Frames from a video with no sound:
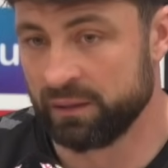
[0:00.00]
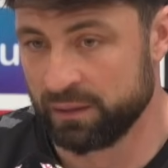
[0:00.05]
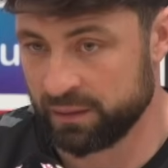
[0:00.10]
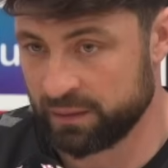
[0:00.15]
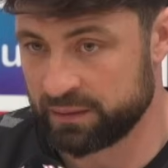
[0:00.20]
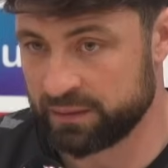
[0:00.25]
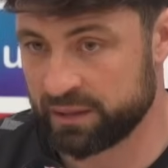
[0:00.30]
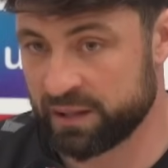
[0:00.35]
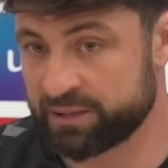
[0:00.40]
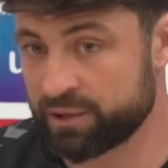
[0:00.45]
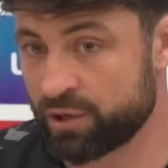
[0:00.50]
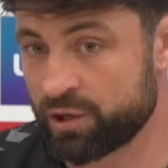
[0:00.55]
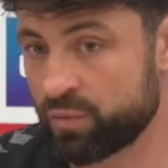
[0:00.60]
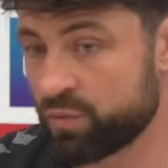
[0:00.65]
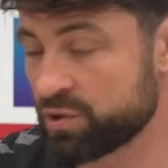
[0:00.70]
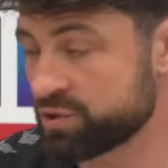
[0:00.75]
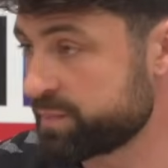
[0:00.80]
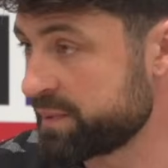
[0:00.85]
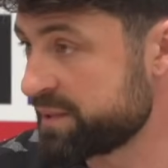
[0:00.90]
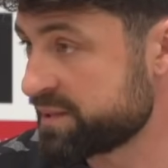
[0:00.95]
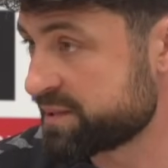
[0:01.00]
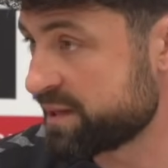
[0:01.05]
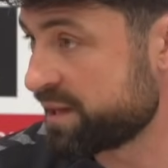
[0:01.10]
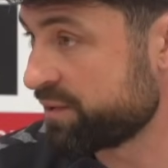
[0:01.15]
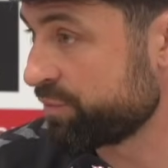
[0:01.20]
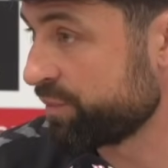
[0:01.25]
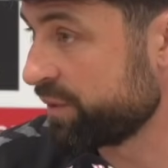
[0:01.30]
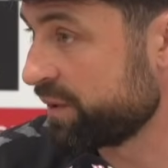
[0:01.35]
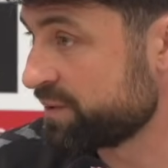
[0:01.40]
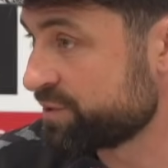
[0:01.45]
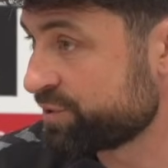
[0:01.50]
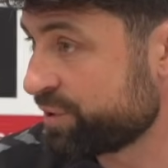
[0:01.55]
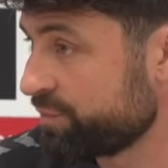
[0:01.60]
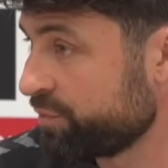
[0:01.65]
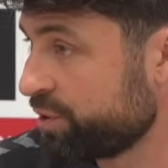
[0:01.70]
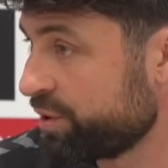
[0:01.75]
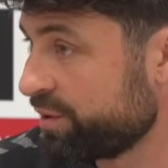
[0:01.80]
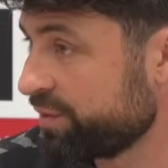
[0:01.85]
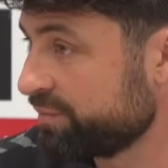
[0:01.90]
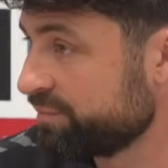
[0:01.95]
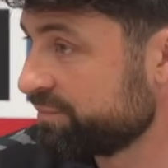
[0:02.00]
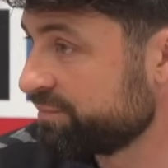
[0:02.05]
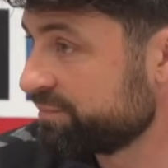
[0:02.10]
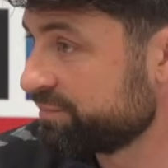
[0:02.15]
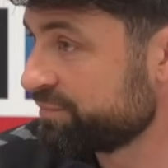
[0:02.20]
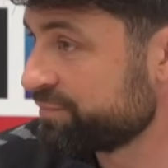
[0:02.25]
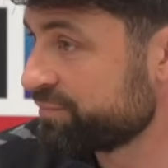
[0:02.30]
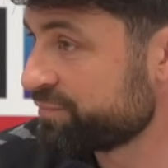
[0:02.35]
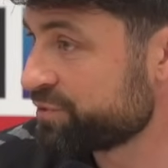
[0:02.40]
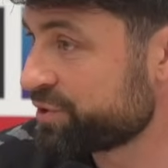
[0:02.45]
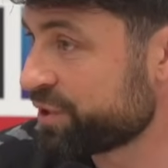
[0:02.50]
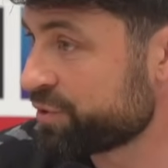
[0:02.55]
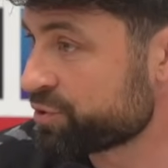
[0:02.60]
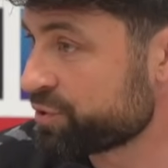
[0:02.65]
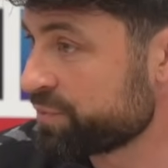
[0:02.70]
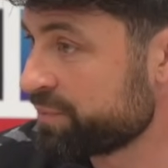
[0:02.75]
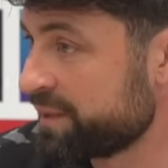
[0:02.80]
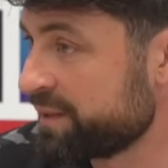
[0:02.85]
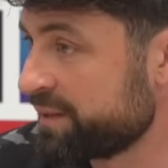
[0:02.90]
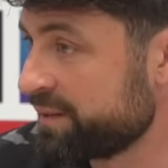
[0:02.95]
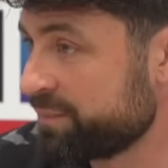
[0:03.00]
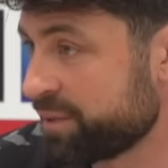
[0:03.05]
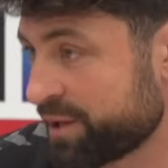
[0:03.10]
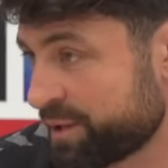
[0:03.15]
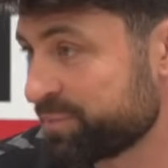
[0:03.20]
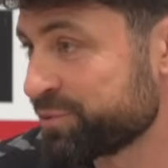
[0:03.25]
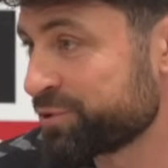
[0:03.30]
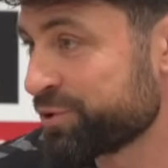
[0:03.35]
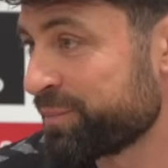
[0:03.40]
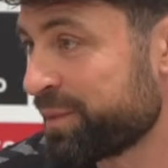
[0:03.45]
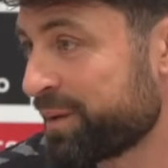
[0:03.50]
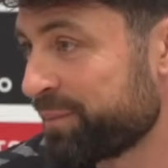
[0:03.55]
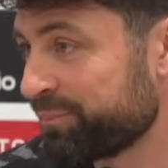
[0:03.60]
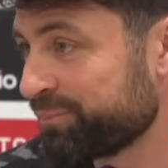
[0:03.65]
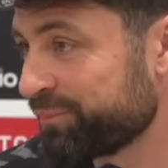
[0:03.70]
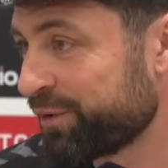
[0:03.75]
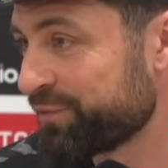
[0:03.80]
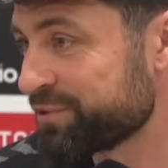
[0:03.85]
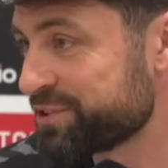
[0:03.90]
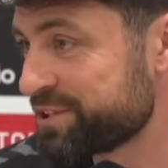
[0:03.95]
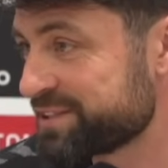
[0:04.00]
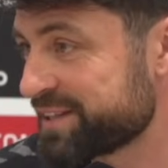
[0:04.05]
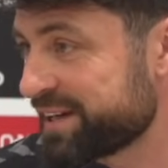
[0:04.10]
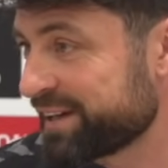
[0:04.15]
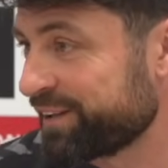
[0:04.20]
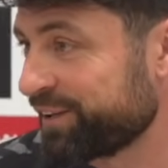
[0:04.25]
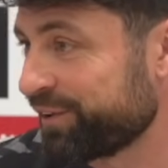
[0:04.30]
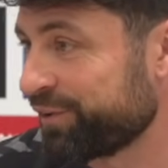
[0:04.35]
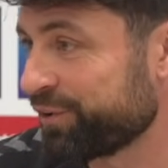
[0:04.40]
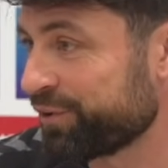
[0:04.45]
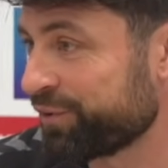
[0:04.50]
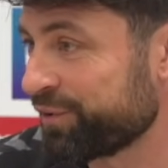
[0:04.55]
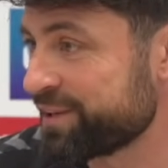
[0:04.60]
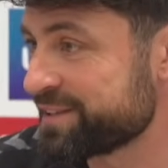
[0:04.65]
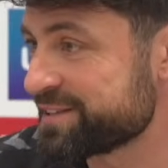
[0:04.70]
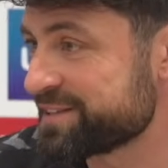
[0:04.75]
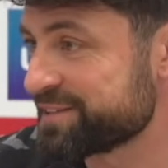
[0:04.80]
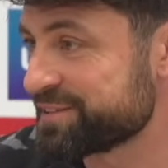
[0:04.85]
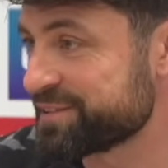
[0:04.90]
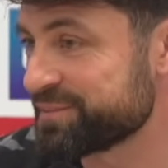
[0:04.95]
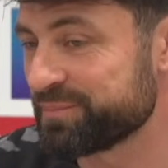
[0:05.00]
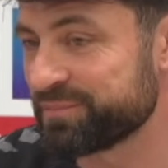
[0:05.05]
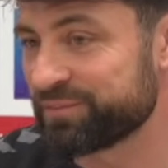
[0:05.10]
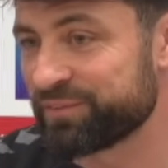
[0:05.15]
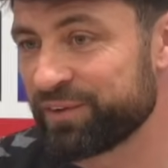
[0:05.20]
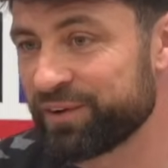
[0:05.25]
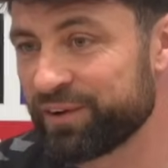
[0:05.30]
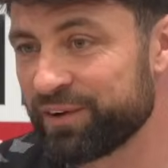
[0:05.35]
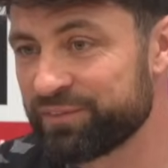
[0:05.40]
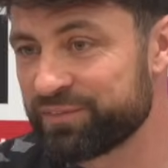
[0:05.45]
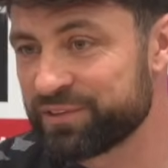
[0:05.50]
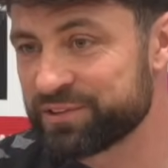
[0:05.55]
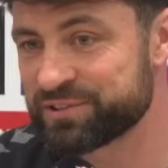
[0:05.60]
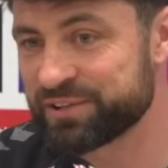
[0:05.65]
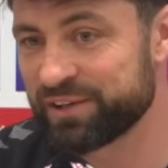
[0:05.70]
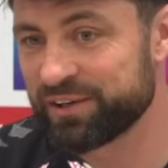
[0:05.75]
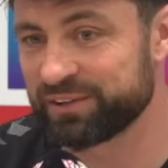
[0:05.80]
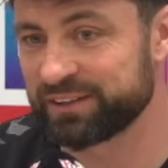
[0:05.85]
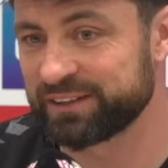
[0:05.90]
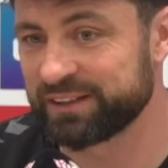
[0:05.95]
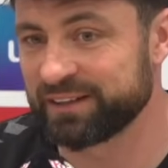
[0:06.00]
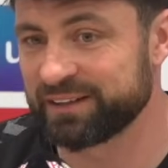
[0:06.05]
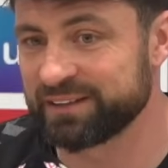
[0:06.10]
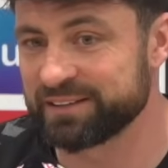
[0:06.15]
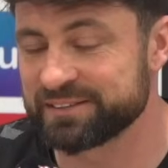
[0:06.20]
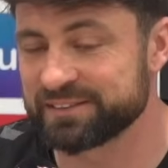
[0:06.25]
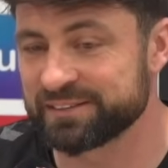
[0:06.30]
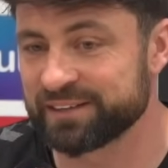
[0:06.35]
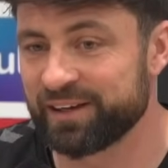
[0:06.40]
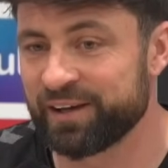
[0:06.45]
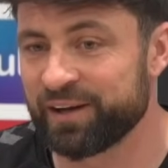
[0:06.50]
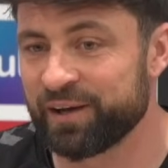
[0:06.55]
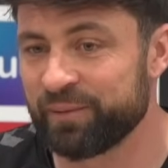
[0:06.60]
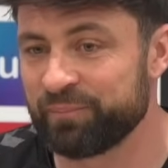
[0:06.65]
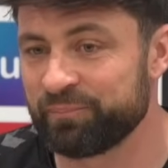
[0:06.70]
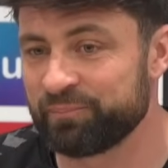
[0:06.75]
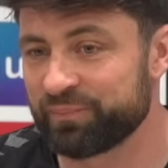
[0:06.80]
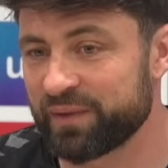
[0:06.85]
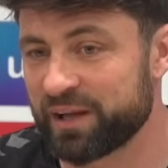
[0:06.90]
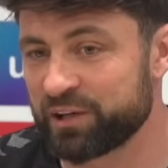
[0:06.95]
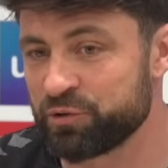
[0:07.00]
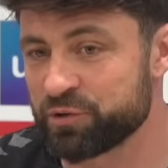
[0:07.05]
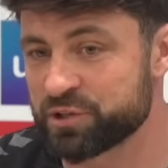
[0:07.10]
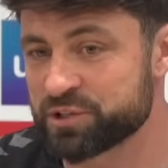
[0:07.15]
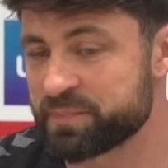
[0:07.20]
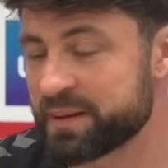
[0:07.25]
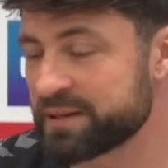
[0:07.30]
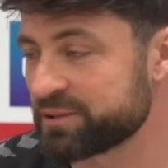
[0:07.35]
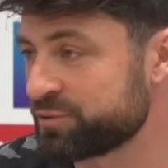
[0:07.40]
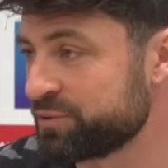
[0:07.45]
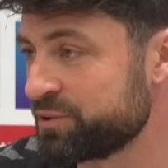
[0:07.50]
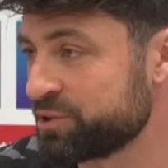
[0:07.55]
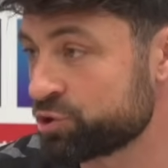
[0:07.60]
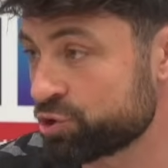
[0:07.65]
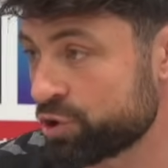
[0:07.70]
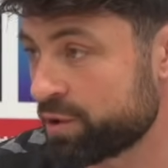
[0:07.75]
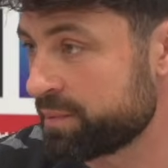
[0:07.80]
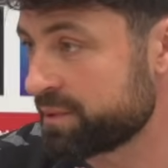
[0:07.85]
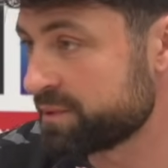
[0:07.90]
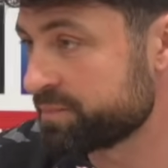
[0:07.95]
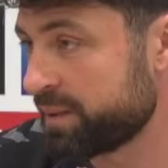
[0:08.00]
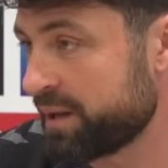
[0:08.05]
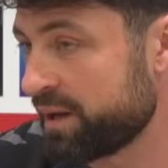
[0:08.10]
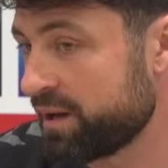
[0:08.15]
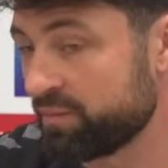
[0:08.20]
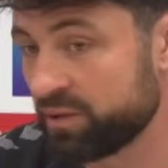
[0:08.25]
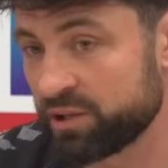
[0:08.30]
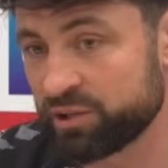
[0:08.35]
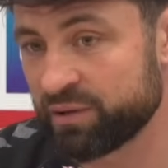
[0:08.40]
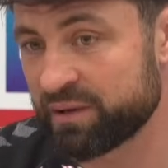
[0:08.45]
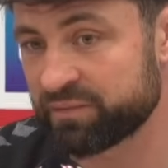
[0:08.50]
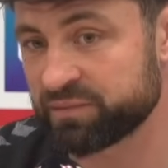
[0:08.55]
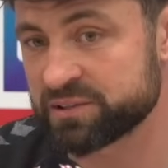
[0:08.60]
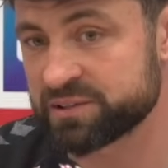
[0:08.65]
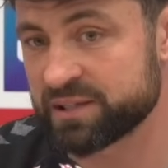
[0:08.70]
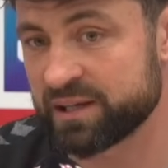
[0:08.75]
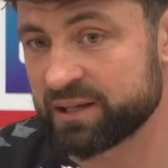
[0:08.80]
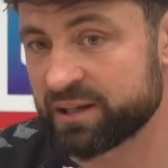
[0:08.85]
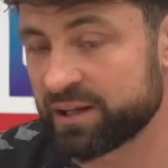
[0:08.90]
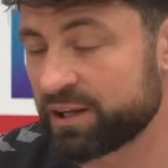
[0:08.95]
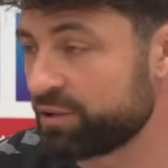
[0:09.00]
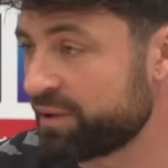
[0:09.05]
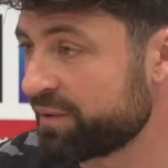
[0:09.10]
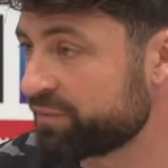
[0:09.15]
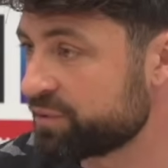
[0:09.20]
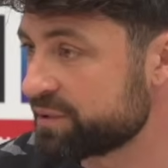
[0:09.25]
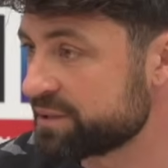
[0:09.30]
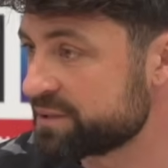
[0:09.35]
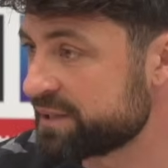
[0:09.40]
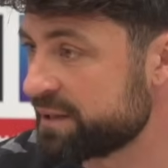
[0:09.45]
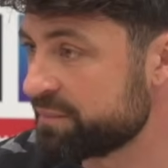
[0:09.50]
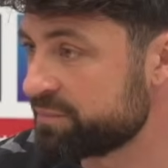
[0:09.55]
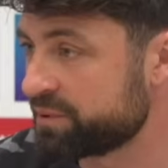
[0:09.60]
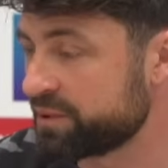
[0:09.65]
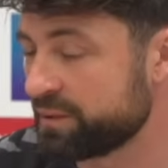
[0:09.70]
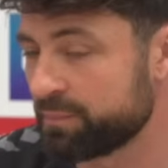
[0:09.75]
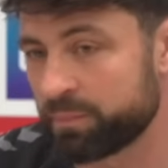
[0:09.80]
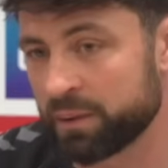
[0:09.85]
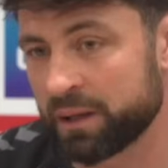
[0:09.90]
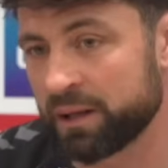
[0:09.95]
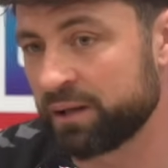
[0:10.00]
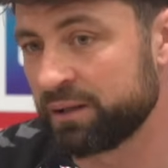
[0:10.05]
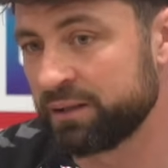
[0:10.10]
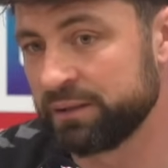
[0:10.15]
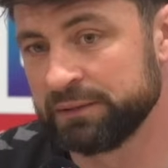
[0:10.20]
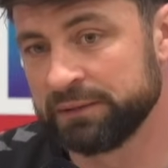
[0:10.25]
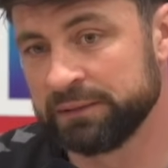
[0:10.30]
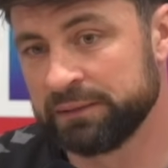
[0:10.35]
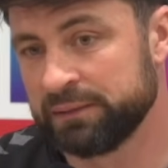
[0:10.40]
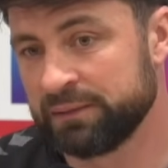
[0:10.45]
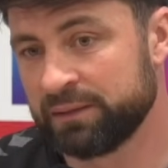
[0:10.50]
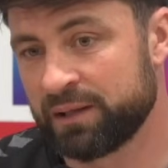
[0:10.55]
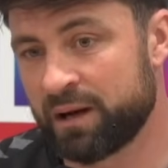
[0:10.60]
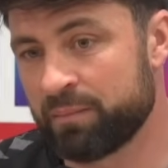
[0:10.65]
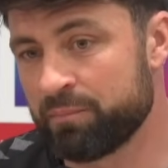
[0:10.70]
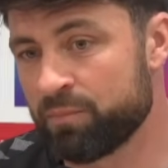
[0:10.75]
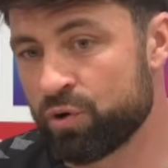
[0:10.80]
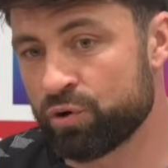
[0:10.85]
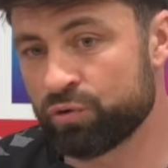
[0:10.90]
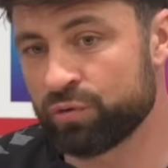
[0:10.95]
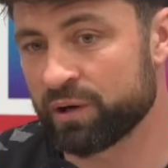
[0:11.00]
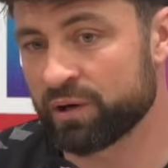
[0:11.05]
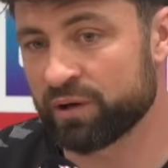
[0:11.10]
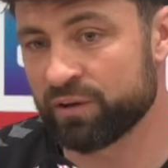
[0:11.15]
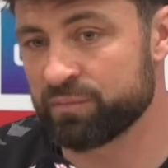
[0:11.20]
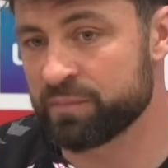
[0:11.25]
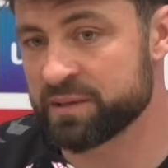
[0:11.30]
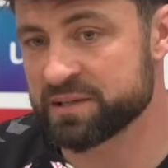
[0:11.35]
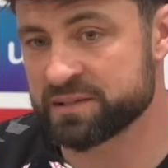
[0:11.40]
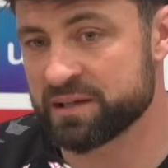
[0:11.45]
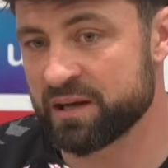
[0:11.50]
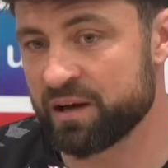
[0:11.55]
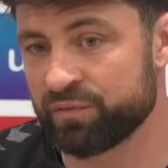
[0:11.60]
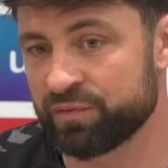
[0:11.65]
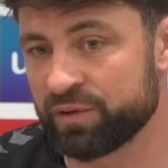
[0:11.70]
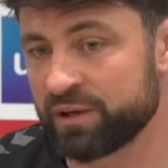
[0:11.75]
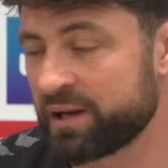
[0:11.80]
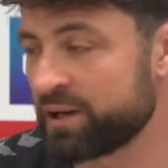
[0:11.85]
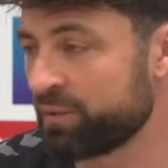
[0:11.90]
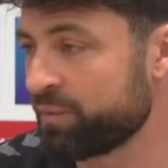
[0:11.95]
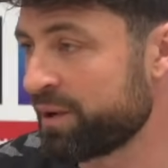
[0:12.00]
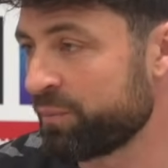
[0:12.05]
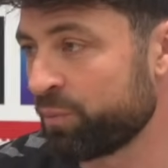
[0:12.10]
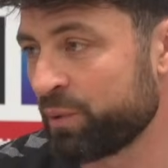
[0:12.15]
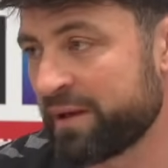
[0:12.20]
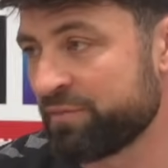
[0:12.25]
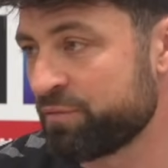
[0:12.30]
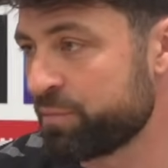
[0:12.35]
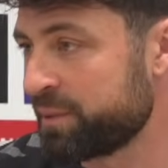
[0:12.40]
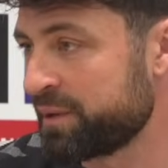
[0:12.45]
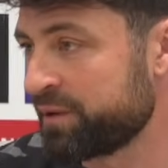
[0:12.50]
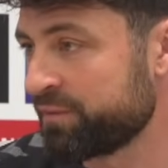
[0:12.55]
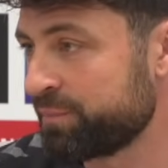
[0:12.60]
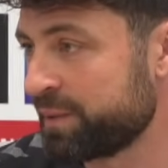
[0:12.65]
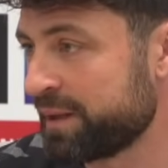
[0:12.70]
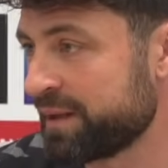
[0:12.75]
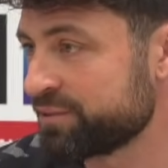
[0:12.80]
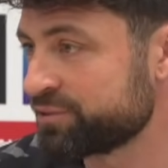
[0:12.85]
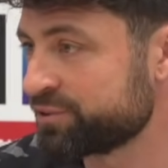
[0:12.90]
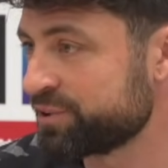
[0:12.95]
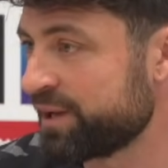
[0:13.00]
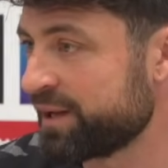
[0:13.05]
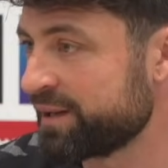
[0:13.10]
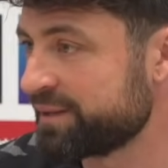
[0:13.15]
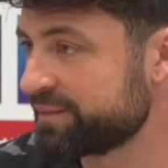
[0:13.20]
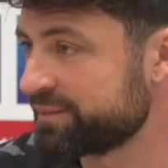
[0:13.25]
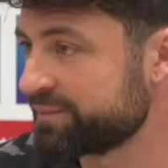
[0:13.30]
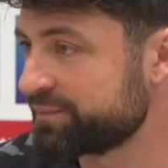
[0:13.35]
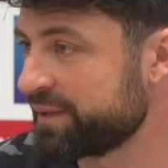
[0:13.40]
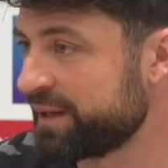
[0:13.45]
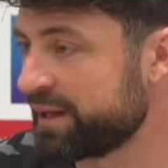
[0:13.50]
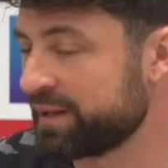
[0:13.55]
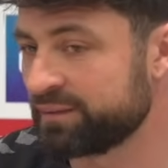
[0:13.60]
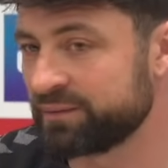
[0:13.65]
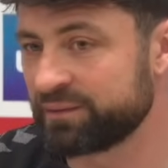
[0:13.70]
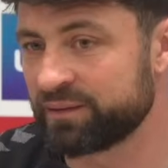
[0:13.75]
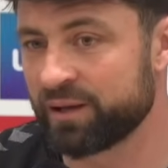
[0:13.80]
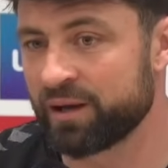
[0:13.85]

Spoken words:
yeah, I don't know what's being said, really, so I'm not on social media, but I presume I'm obviously taking a lot of criticism for certain things. And you expect to in this job, and it's part of it, and you have to take it and you have to accept it. But I'm more critical of myself than anyone will ever be of me outside. And